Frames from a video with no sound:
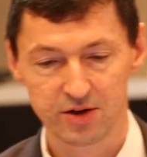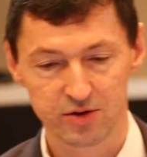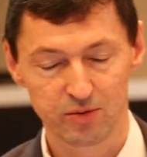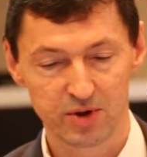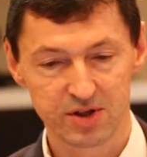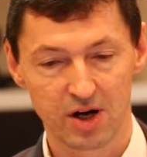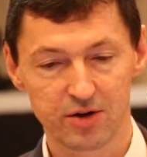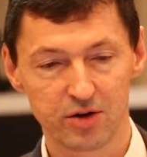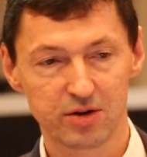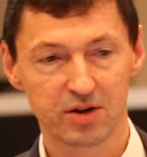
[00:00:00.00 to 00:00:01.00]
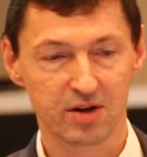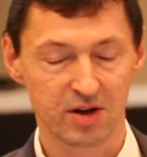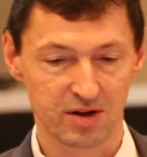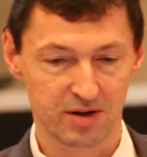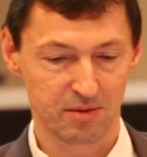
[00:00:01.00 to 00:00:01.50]
So these are not
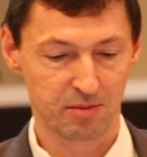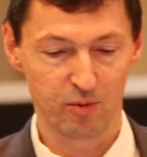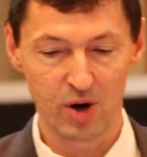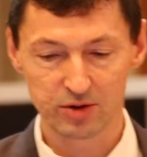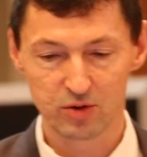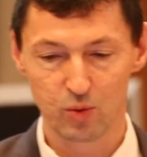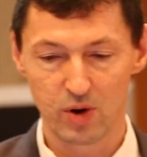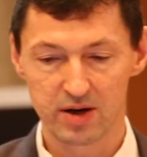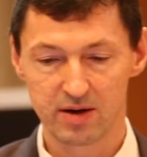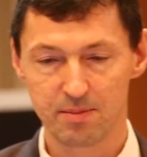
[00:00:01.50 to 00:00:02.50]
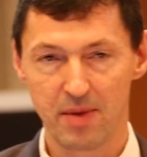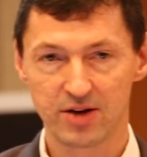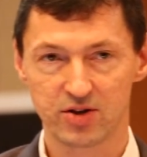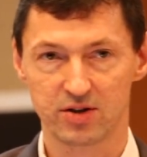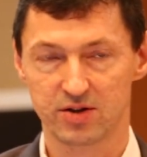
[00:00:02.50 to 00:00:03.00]
one-to-one
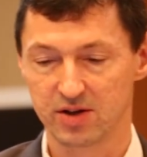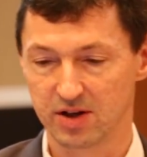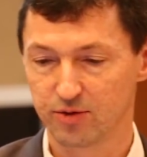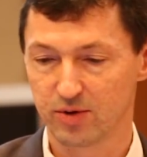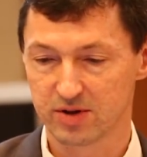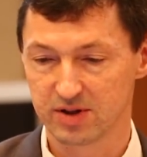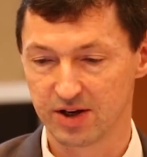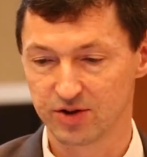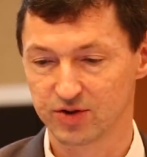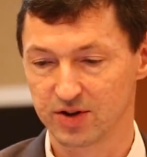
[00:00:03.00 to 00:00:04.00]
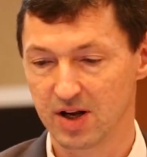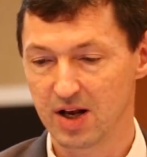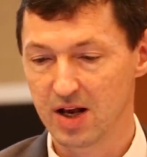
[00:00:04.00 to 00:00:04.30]
matches in translation.